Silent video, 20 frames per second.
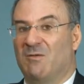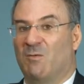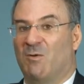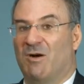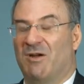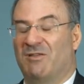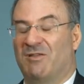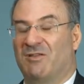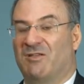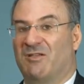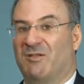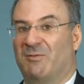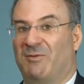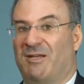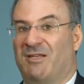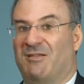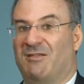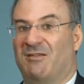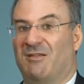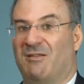why the
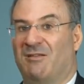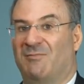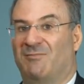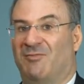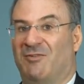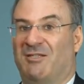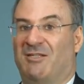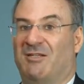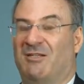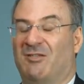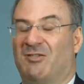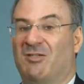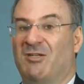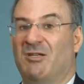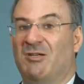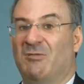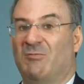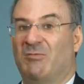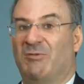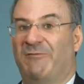Swiss and the British
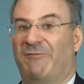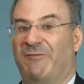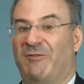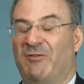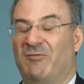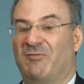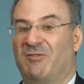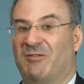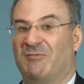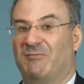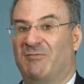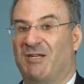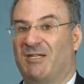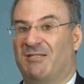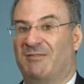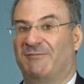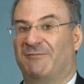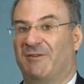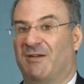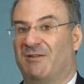refused to
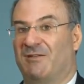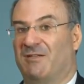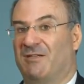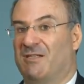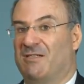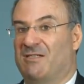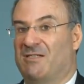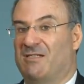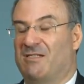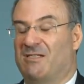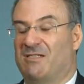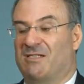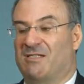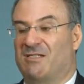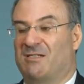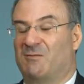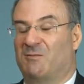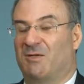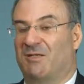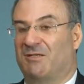ratify the
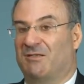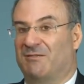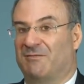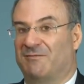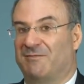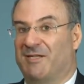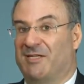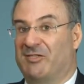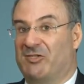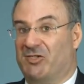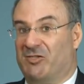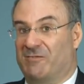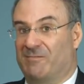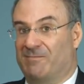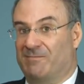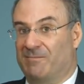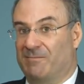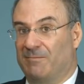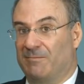1961 Convention,